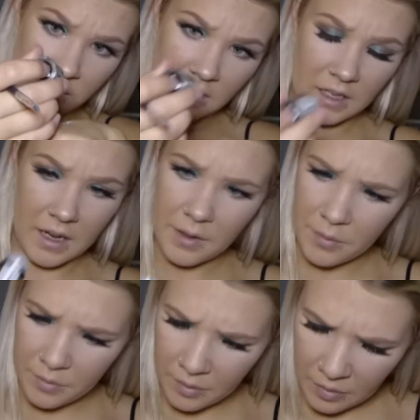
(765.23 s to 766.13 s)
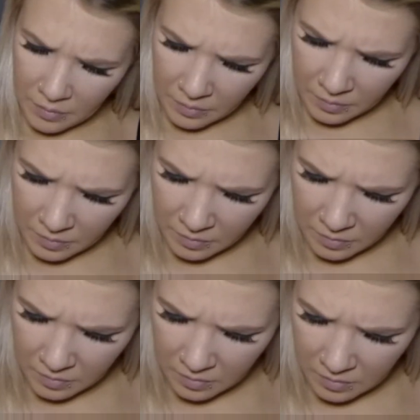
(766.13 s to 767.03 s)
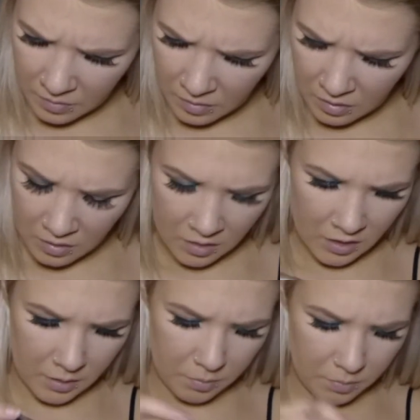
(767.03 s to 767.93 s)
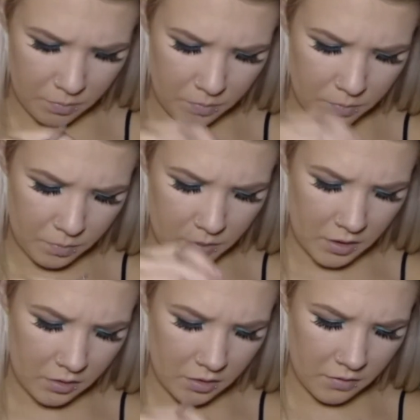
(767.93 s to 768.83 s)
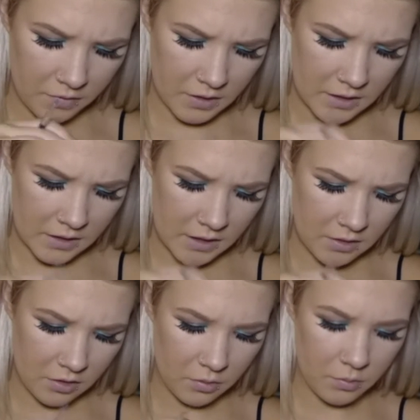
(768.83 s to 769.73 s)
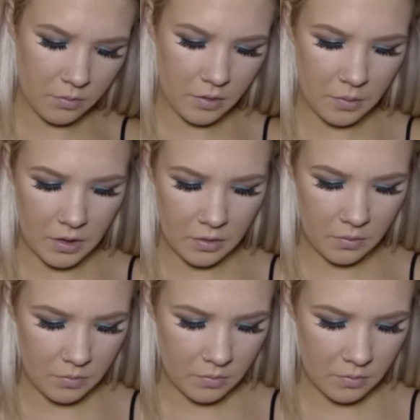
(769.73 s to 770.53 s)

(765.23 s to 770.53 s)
Like, I don't know. I peeled off the seal. Oh, there we go.